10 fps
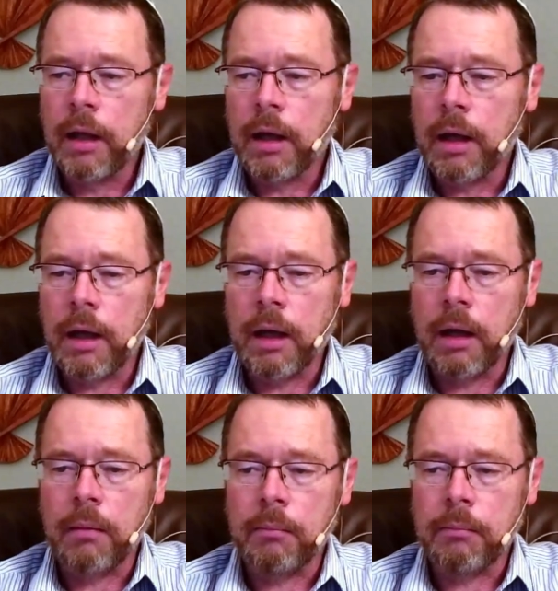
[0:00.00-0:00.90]

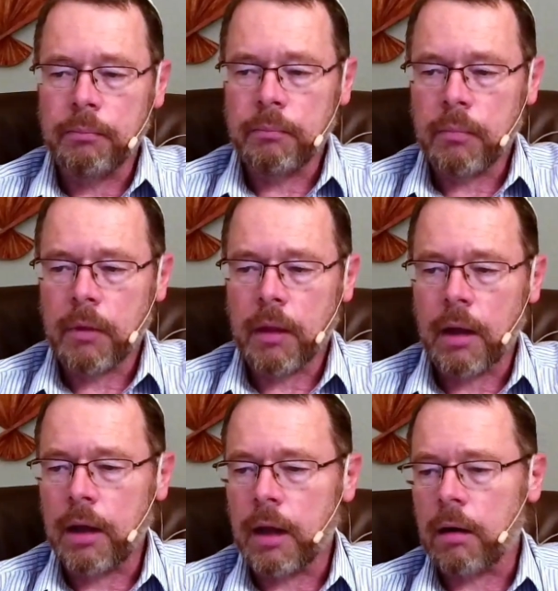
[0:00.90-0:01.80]

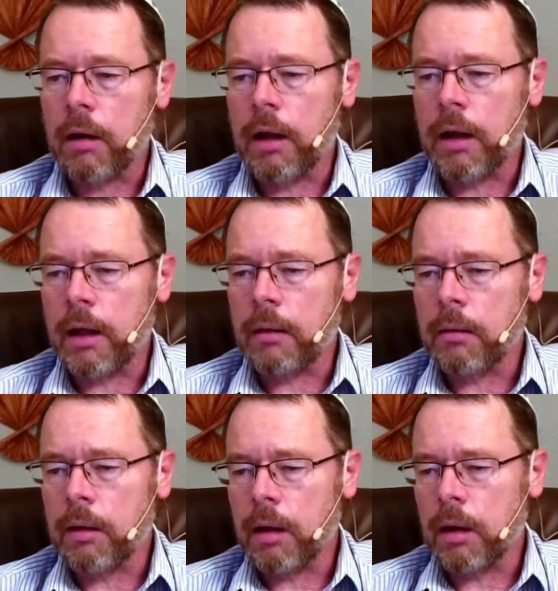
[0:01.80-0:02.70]
Ani Adonai
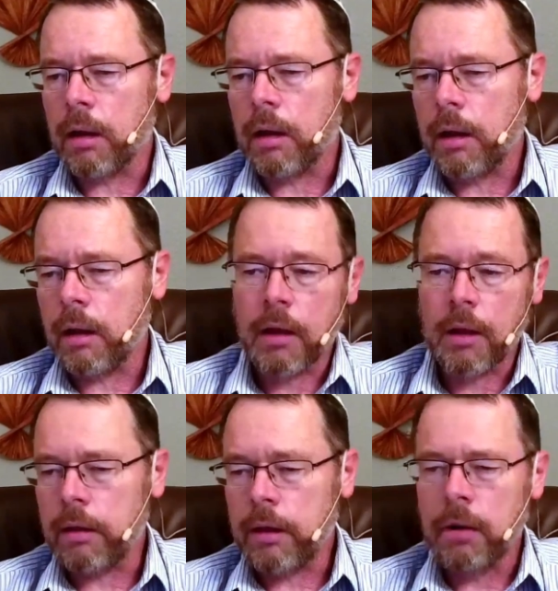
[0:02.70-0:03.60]

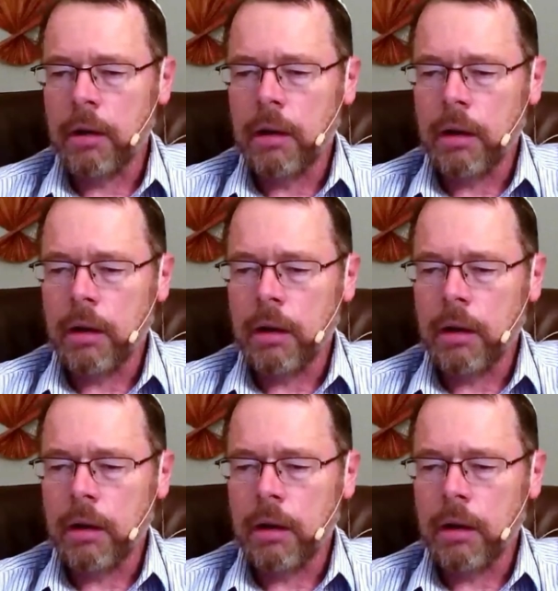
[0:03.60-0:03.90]
Ha-Elohim,